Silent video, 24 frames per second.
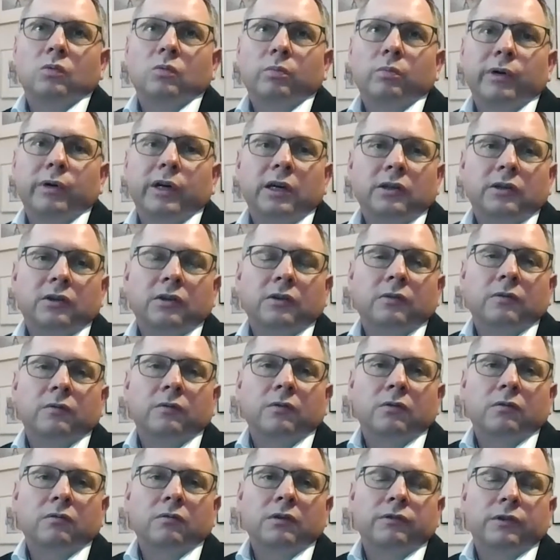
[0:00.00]
but
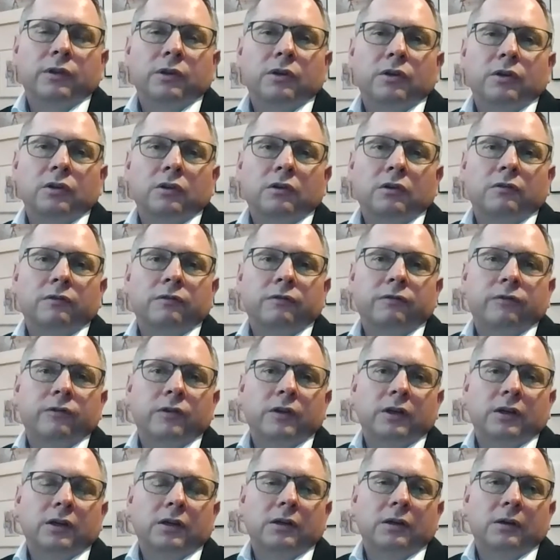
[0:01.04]
with a lot of
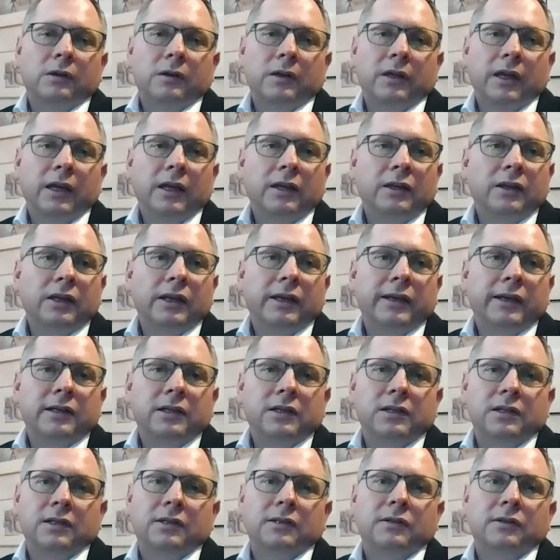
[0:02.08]

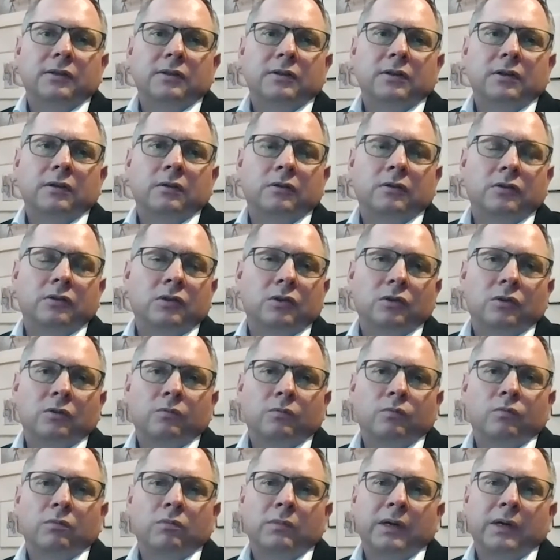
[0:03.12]
headaches. So
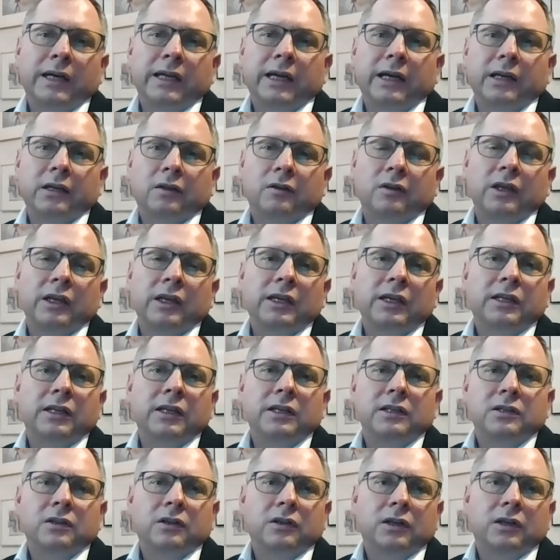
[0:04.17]
my take
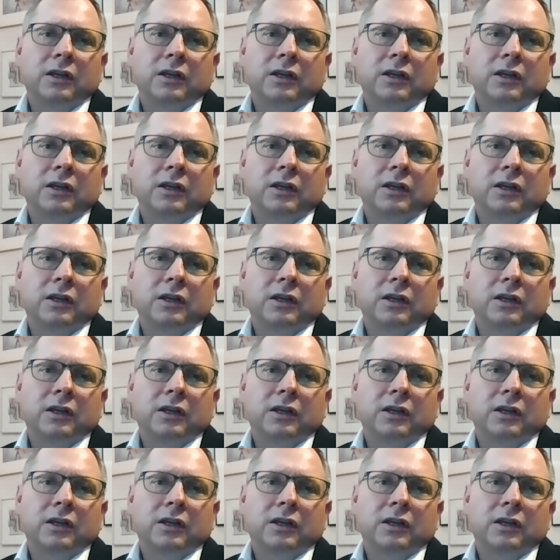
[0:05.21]
is that